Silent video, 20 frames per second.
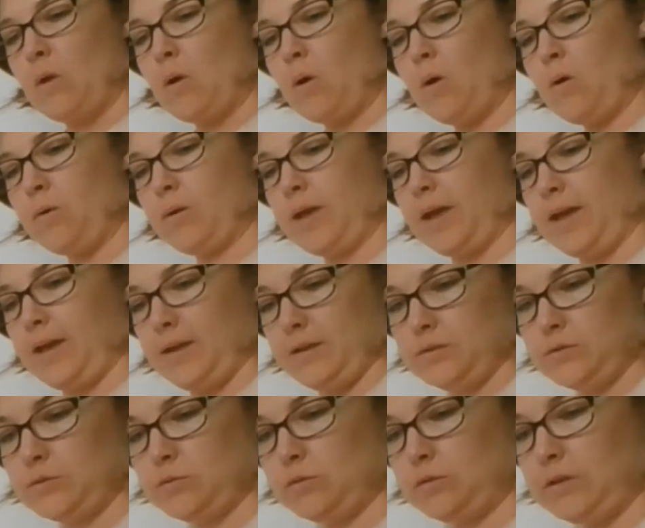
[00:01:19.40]
Okay,
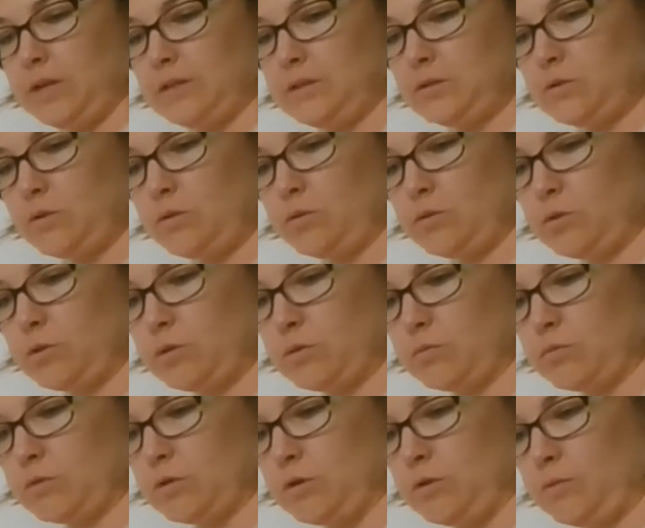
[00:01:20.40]
so let's go
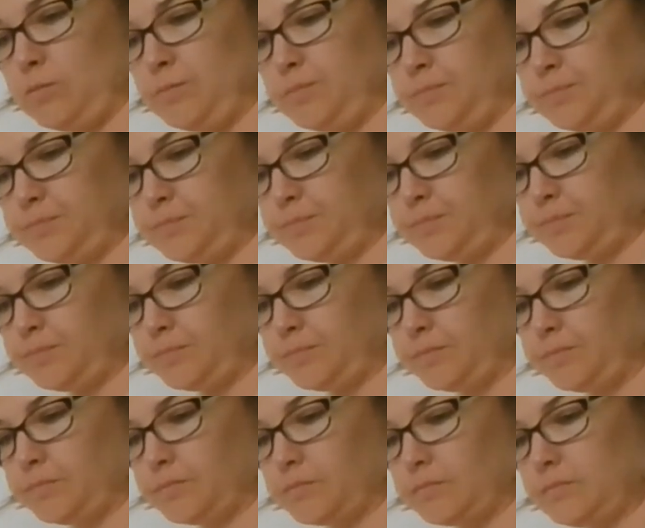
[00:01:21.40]
through
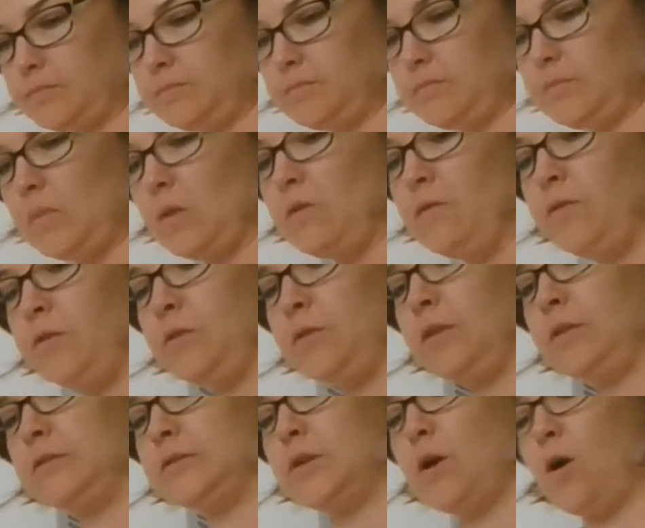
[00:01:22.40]
a few
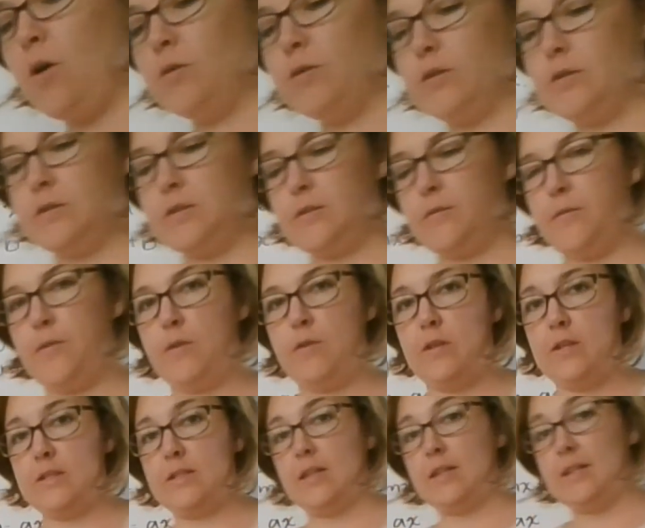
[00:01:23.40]
things. Oh, there's a few
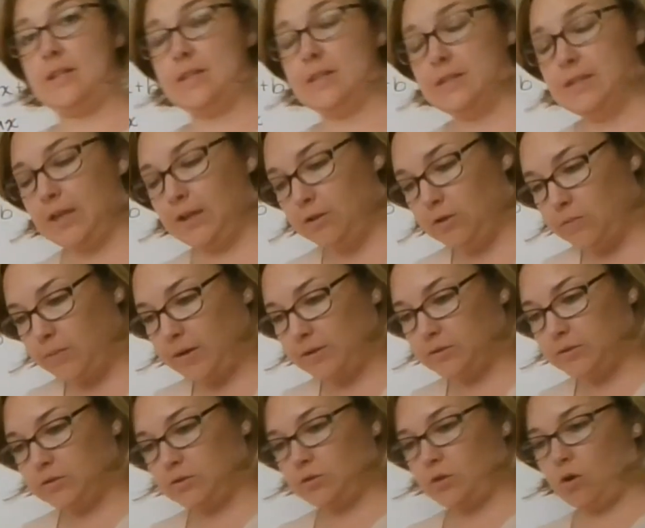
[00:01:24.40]
things I need to tell you about
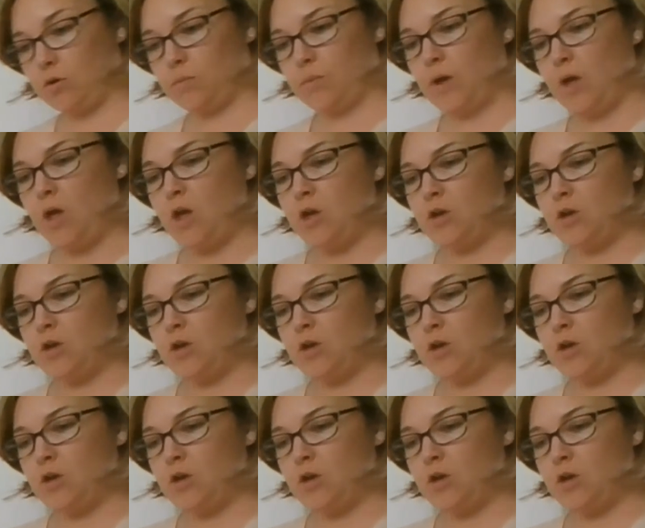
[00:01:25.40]
slope.